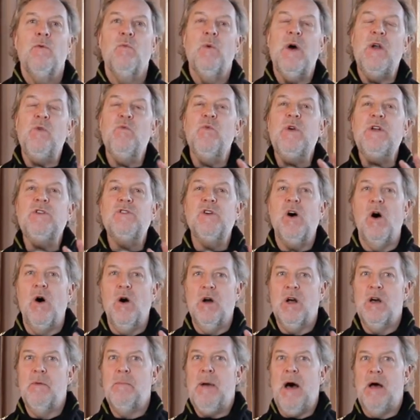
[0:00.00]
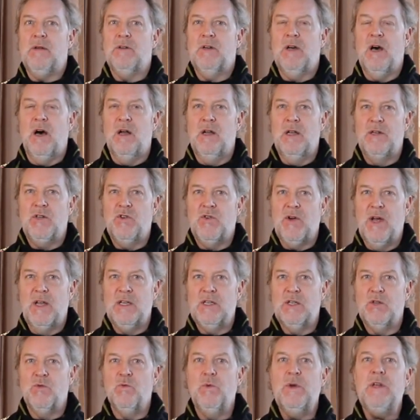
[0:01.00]
When we talk about color
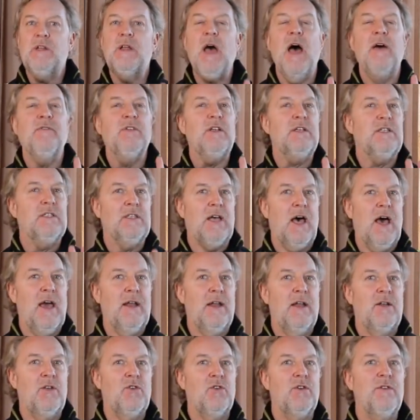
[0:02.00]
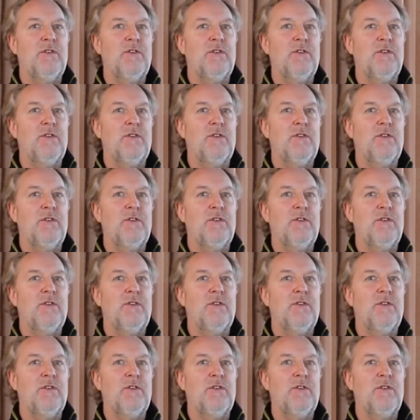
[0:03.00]
trends, we have decided